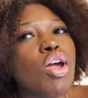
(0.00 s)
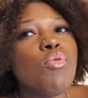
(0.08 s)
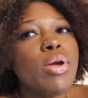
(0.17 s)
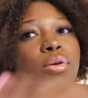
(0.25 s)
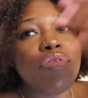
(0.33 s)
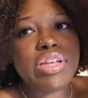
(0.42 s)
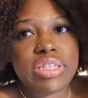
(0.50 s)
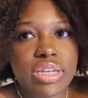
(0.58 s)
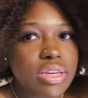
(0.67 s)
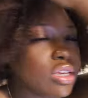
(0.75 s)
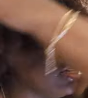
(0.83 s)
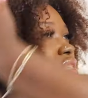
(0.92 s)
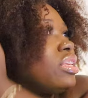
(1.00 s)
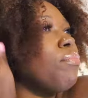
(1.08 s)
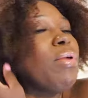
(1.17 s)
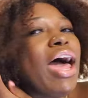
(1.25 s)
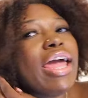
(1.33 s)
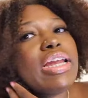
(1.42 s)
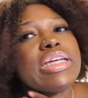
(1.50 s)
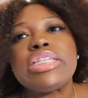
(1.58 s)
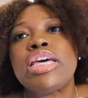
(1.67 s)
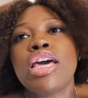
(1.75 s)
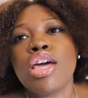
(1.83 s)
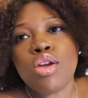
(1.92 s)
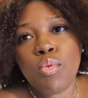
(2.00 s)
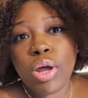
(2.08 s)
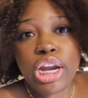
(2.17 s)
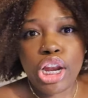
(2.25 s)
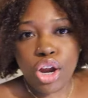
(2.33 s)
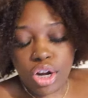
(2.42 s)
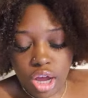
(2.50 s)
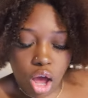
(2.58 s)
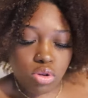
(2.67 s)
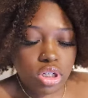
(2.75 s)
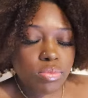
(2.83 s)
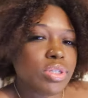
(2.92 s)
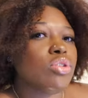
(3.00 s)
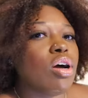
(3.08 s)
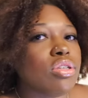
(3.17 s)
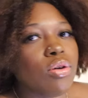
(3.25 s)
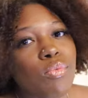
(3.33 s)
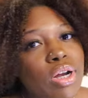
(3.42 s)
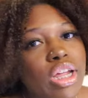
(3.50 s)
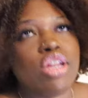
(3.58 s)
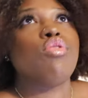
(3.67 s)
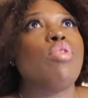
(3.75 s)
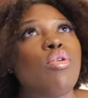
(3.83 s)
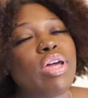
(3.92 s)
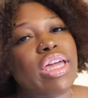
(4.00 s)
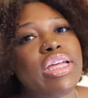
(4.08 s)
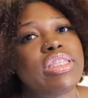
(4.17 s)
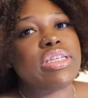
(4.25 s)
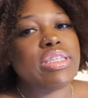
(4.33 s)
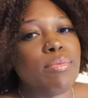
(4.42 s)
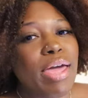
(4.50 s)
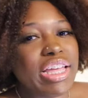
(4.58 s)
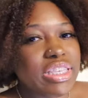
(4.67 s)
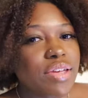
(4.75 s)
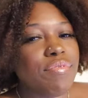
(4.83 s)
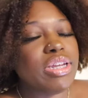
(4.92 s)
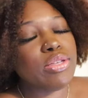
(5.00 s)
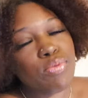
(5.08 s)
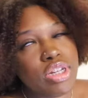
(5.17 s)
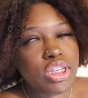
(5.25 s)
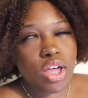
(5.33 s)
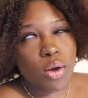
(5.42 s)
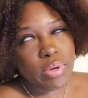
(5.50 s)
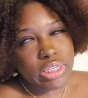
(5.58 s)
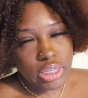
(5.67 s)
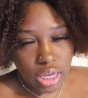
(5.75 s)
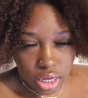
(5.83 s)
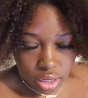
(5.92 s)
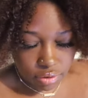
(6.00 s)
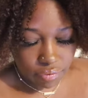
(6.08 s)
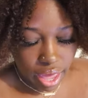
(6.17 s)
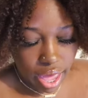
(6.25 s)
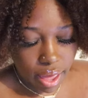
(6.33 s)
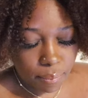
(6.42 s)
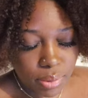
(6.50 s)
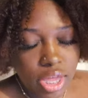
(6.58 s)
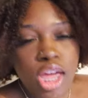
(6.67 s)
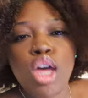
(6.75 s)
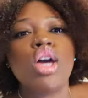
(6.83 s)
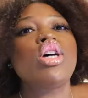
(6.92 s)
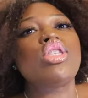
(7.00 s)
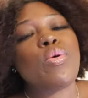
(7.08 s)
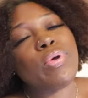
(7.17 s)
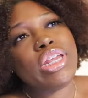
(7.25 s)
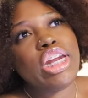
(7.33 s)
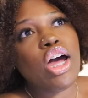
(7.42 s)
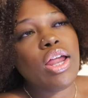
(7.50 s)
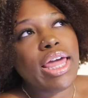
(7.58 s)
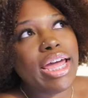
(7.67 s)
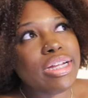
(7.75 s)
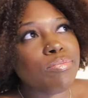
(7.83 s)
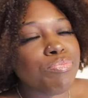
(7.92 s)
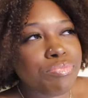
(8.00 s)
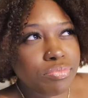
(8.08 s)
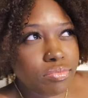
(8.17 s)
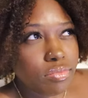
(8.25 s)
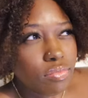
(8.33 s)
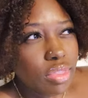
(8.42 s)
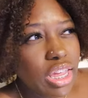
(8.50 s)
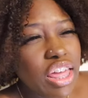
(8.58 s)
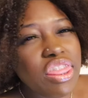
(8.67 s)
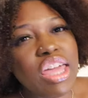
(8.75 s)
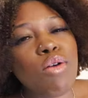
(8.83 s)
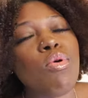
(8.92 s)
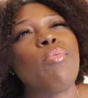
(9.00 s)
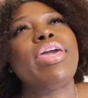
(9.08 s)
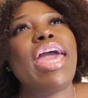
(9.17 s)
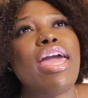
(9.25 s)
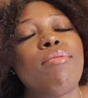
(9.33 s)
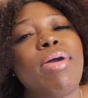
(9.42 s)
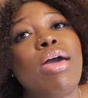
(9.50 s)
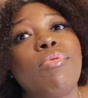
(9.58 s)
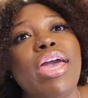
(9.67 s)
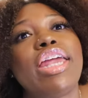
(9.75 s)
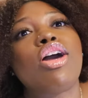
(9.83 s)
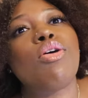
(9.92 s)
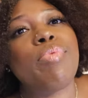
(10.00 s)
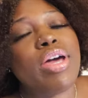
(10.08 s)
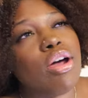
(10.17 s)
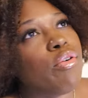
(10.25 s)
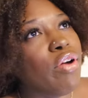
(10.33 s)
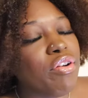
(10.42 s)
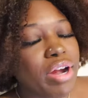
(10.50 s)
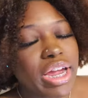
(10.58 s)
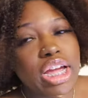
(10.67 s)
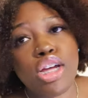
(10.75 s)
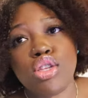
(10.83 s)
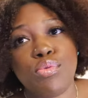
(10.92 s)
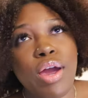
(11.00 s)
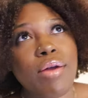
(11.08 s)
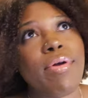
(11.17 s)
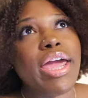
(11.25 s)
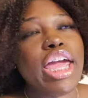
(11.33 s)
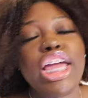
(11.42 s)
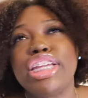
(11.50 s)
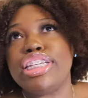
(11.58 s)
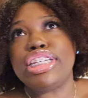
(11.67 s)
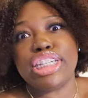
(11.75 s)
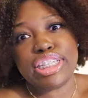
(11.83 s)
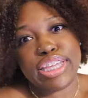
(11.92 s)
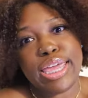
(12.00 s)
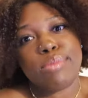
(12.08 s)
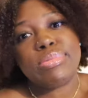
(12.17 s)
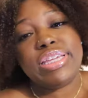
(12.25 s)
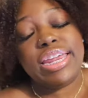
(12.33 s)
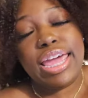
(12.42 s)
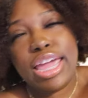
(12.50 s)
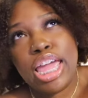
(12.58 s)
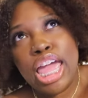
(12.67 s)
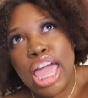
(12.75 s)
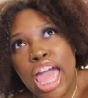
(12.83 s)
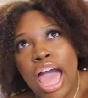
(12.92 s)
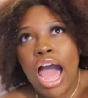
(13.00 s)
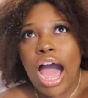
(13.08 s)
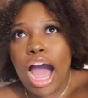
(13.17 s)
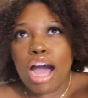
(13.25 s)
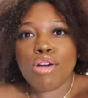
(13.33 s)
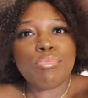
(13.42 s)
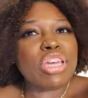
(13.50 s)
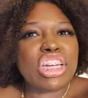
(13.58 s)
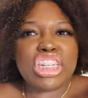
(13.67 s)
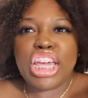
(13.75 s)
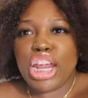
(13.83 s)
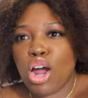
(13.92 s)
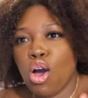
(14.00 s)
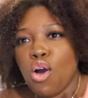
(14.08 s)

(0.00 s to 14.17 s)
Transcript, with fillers: when you visit these type of islands you want to learn the culture but you also want to you know get into some activities which is always a good vibe so we did all that and then when we came back we had to go pick up ray ray because ray ray just came today um, because she had a